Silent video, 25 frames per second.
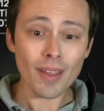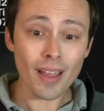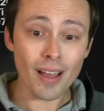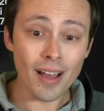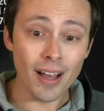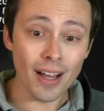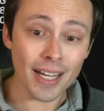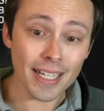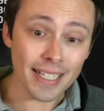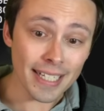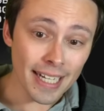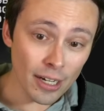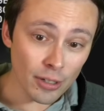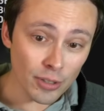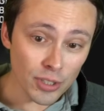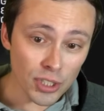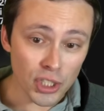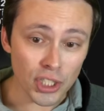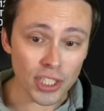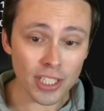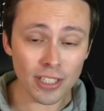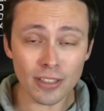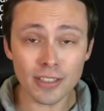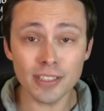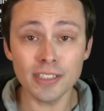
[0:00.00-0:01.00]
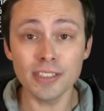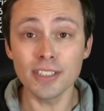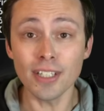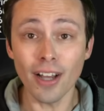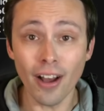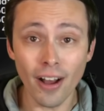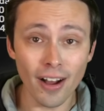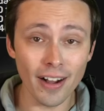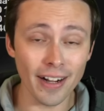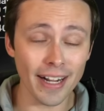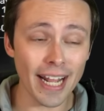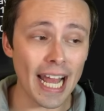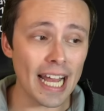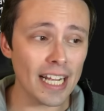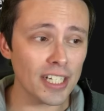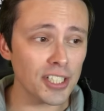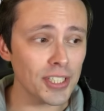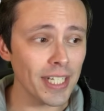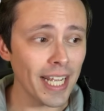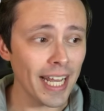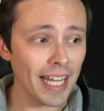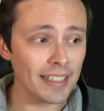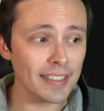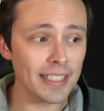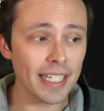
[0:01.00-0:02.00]
Uh, now, Chilled Dog
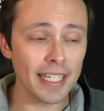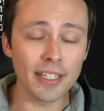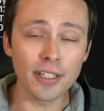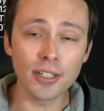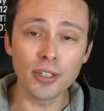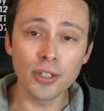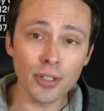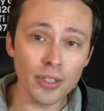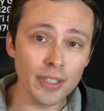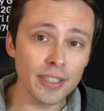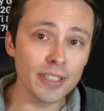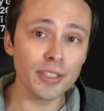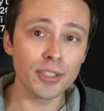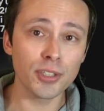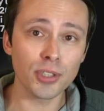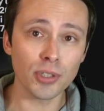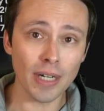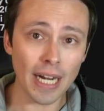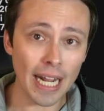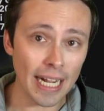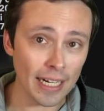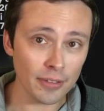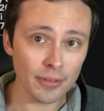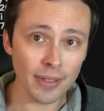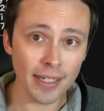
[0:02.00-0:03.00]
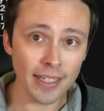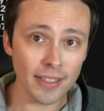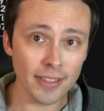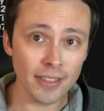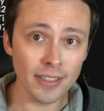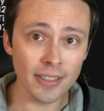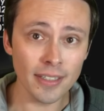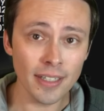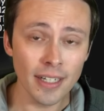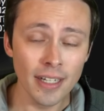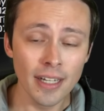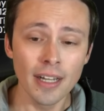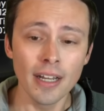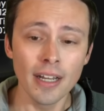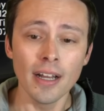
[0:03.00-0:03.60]
actually has a good track record